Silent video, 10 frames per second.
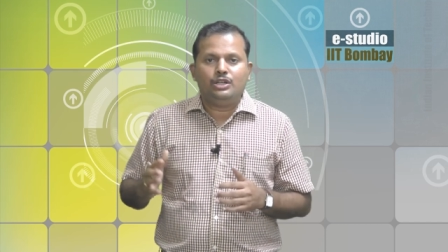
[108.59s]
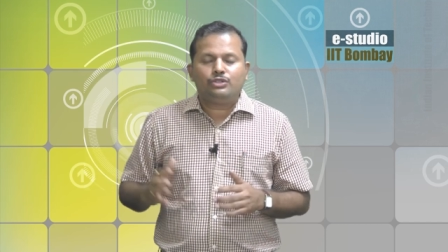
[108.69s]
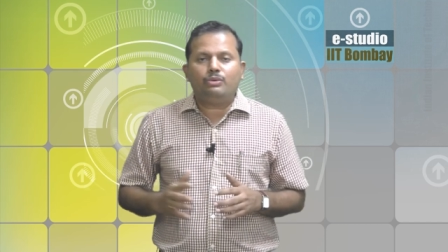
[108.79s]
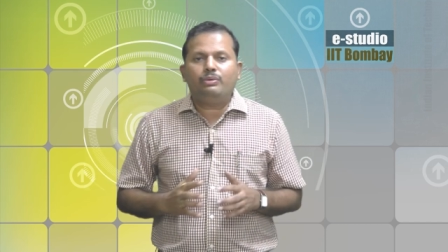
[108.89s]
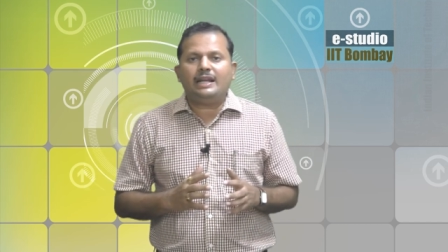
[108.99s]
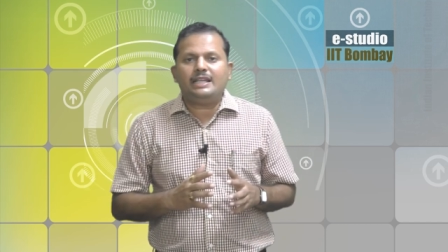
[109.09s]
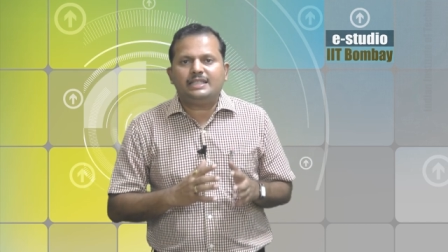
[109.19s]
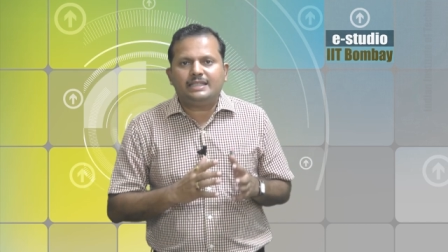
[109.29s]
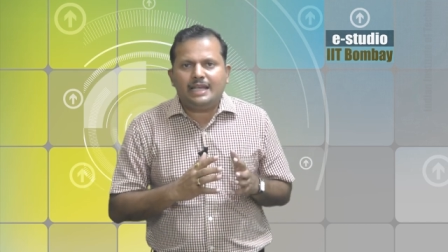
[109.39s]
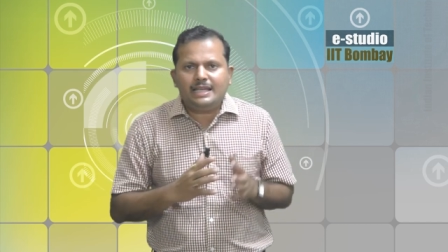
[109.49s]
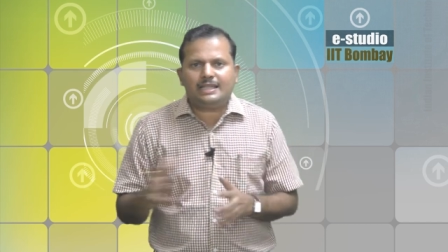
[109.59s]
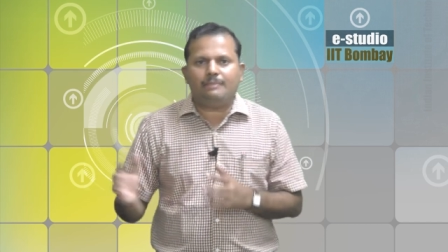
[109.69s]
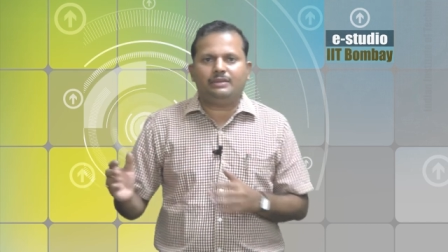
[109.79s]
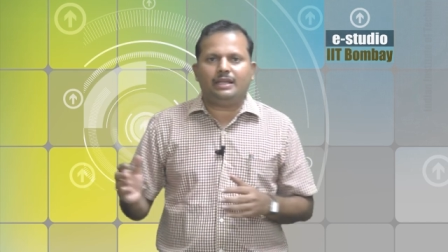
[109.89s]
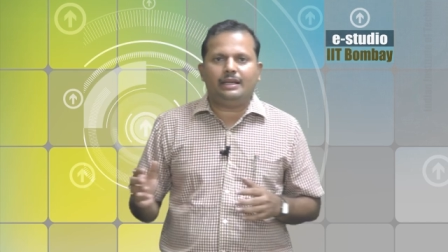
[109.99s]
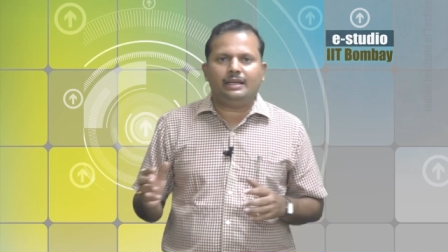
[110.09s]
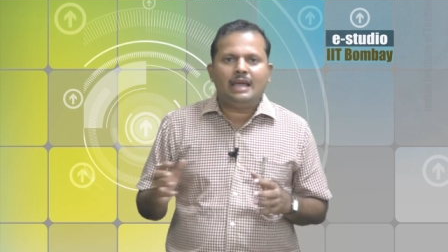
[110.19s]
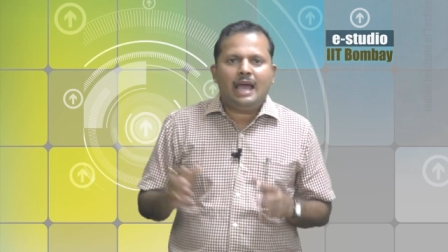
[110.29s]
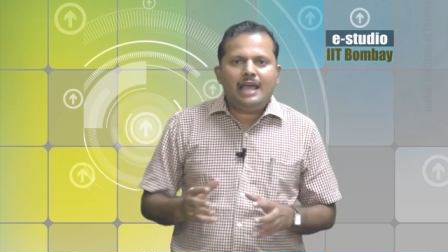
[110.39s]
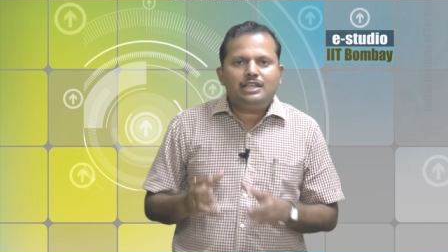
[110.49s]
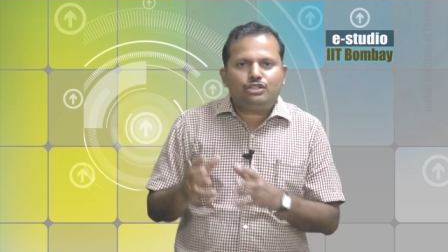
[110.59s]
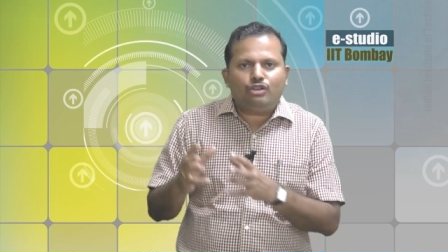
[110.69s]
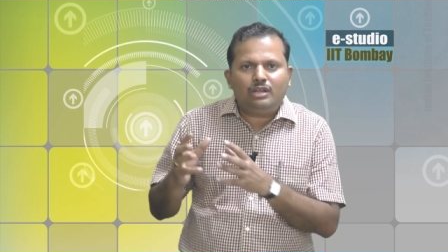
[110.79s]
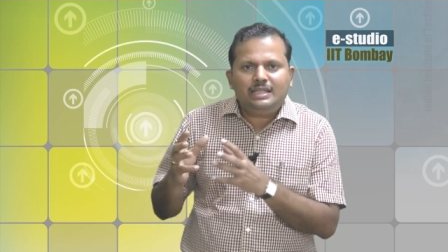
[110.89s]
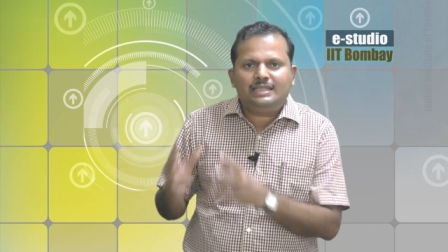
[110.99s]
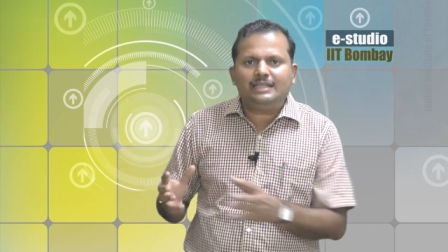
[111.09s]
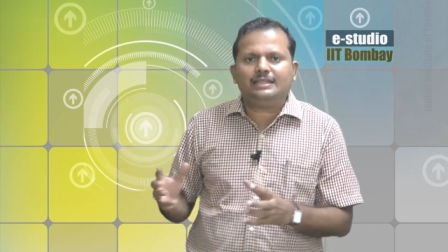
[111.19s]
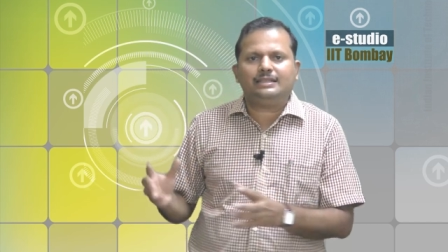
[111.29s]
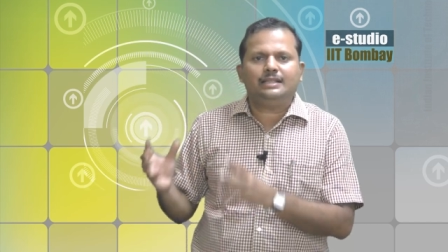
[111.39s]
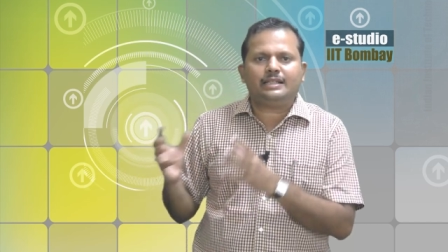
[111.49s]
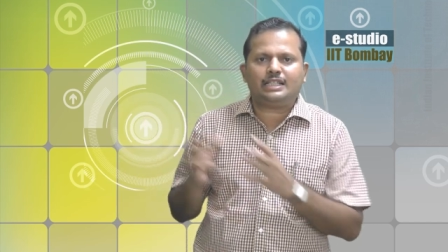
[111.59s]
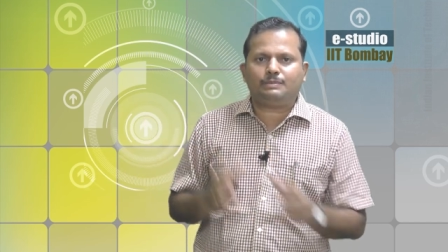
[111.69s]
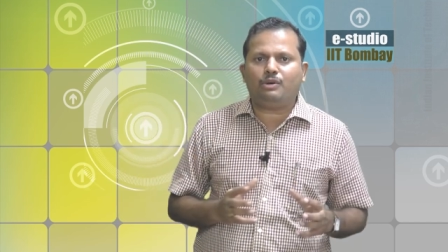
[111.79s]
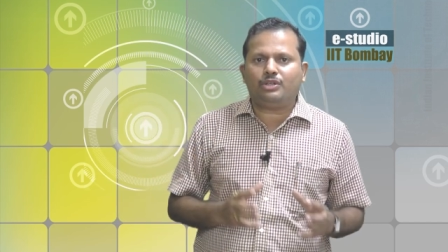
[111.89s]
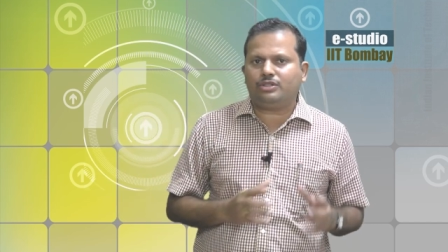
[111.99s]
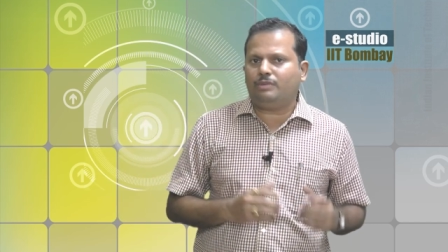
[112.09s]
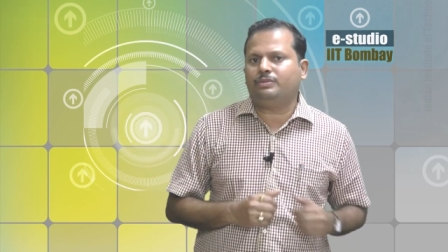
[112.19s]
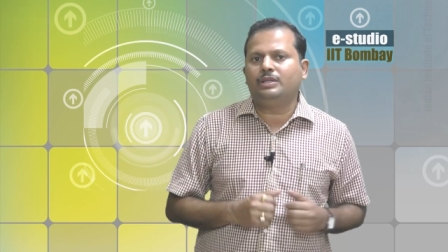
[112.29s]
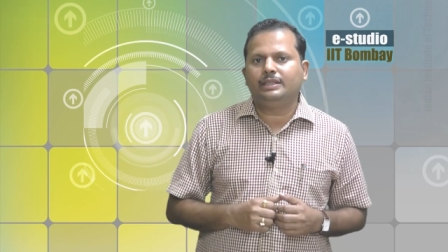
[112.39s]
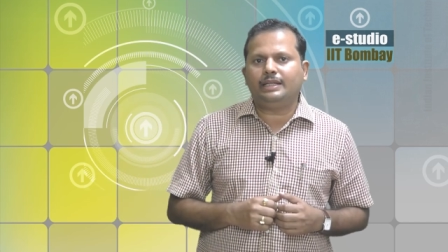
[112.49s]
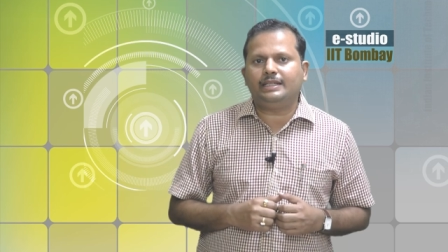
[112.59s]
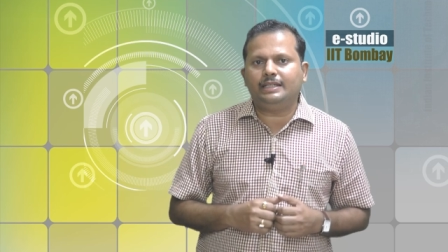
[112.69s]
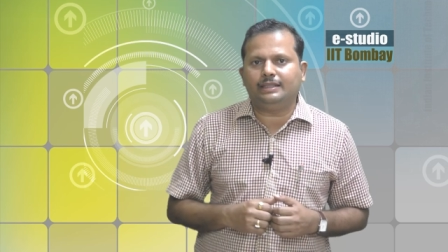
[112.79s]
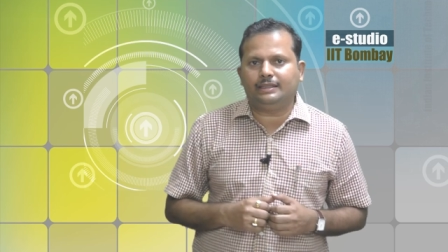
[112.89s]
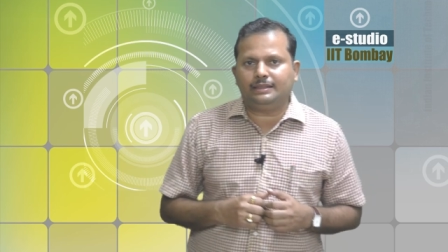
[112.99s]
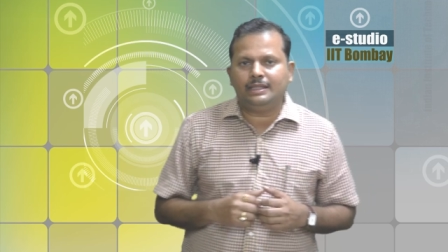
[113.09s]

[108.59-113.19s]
So, when I say something, I solicit the response of the hearer.